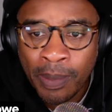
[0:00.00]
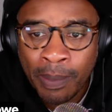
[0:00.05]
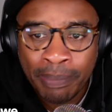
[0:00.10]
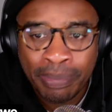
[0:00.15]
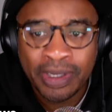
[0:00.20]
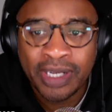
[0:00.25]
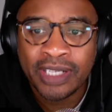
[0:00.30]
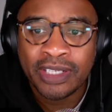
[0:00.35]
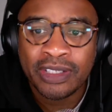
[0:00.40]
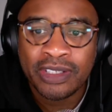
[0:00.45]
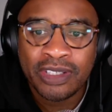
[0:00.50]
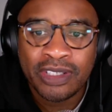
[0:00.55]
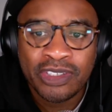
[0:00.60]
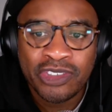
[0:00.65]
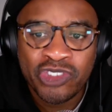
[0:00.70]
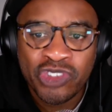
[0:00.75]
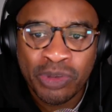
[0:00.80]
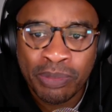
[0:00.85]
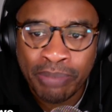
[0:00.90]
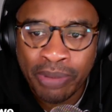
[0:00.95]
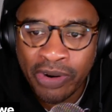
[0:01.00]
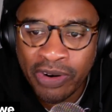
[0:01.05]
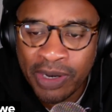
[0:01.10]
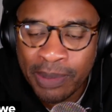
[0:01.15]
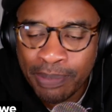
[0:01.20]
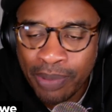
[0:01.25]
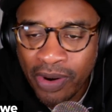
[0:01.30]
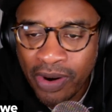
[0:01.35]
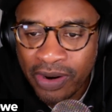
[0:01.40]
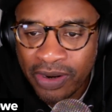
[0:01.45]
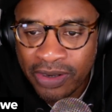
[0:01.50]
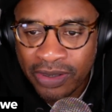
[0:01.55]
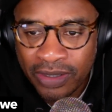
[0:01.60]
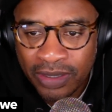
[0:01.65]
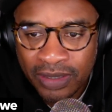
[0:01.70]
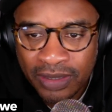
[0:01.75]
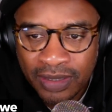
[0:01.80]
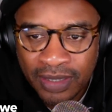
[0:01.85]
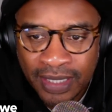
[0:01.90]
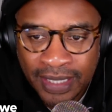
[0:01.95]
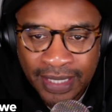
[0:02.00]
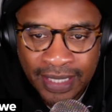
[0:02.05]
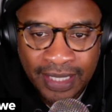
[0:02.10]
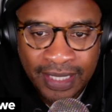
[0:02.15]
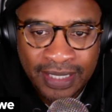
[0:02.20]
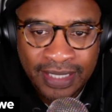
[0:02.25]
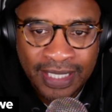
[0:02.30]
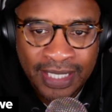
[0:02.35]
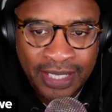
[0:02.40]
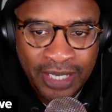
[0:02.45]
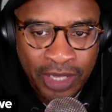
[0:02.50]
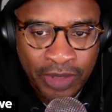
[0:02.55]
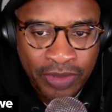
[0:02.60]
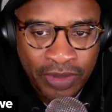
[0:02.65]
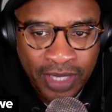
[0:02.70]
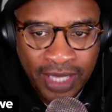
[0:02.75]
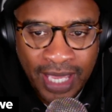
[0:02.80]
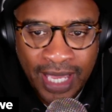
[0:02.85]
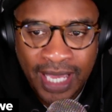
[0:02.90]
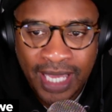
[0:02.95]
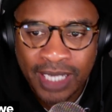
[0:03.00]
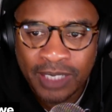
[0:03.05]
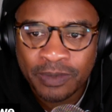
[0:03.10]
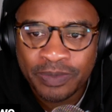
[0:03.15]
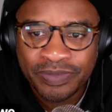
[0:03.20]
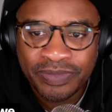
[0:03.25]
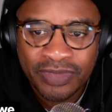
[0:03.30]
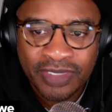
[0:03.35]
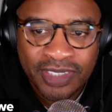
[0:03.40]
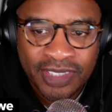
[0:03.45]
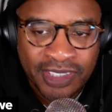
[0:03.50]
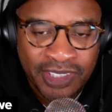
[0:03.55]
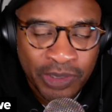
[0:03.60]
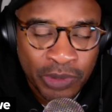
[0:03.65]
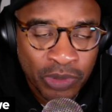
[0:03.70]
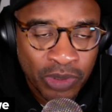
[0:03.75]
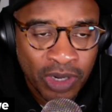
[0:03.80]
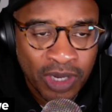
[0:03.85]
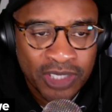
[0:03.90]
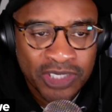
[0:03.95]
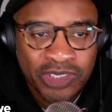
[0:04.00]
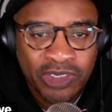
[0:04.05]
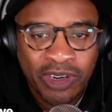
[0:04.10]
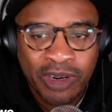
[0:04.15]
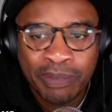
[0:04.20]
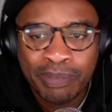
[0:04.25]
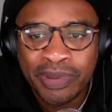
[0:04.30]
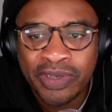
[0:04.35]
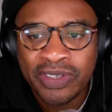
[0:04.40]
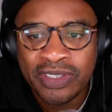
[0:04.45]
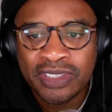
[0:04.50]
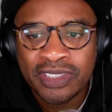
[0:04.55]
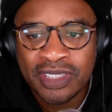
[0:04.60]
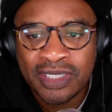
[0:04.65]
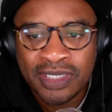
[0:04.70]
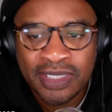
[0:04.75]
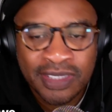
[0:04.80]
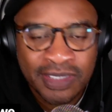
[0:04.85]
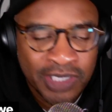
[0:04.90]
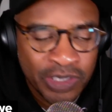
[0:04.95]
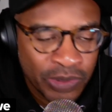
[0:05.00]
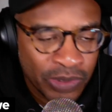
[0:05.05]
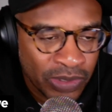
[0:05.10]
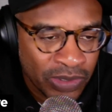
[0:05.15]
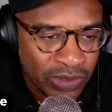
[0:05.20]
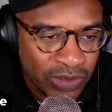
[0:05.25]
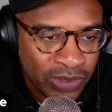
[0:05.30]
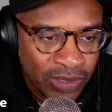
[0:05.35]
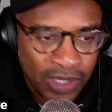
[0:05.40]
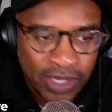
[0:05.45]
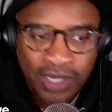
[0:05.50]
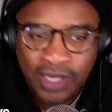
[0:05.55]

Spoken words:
But Jabari Parker, again, another guy, 0 All-Star appearances, 0